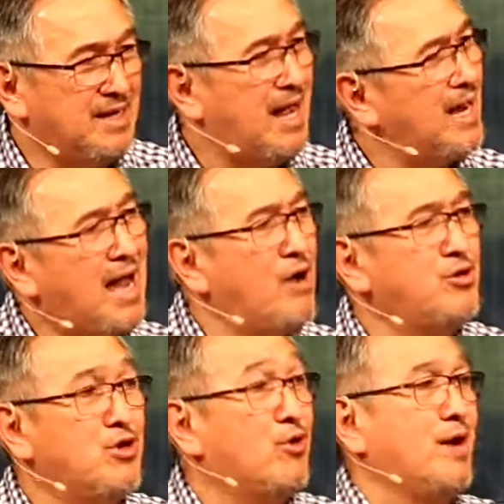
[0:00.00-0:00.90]
and
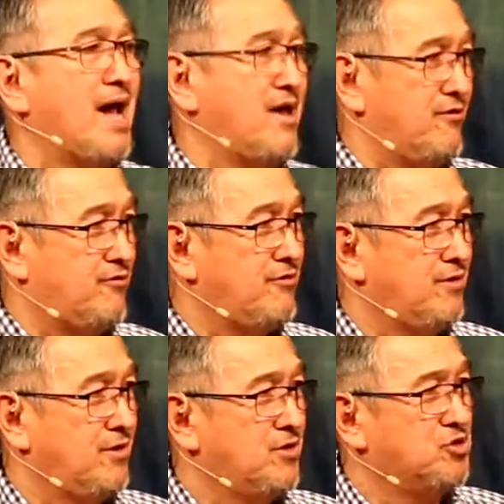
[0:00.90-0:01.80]
allow your life
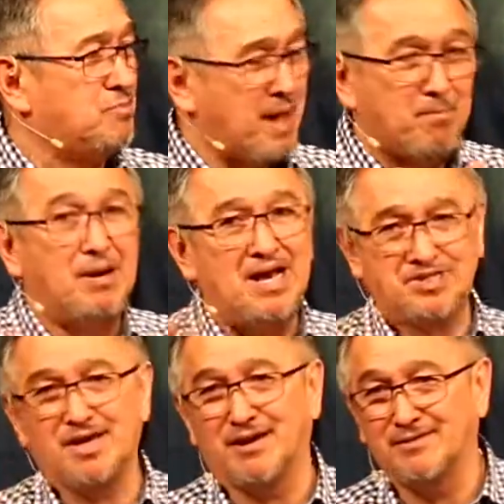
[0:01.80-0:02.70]
to be a
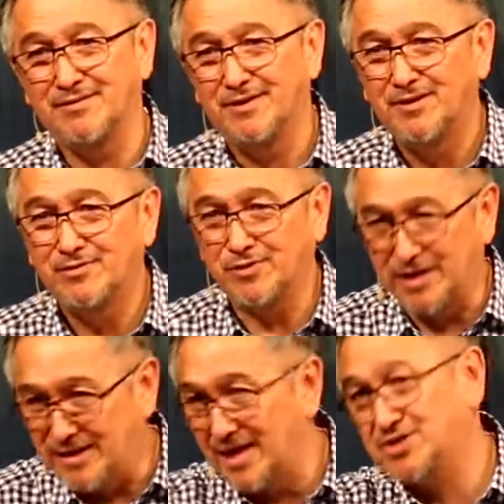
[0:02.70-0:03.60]
blessing to
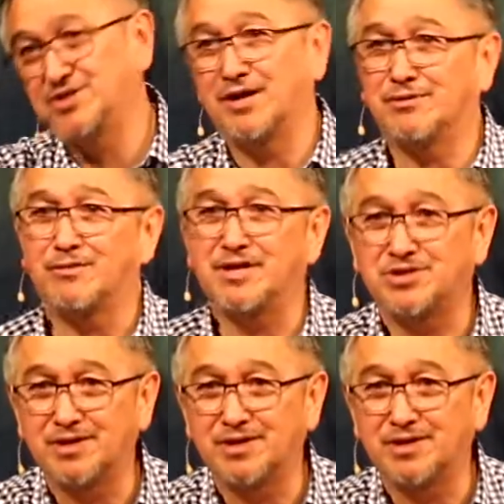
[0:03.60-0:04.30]
the next generation.